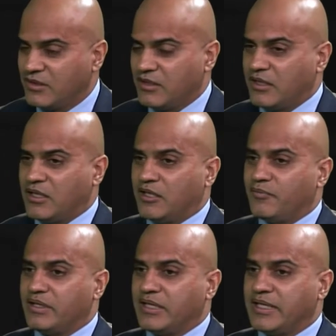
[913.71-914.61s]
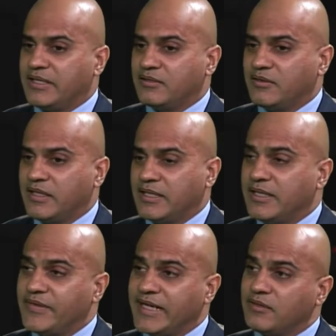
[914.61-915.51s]
And
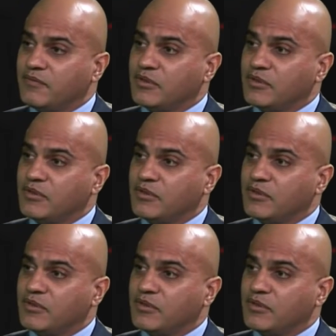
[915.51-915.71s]
that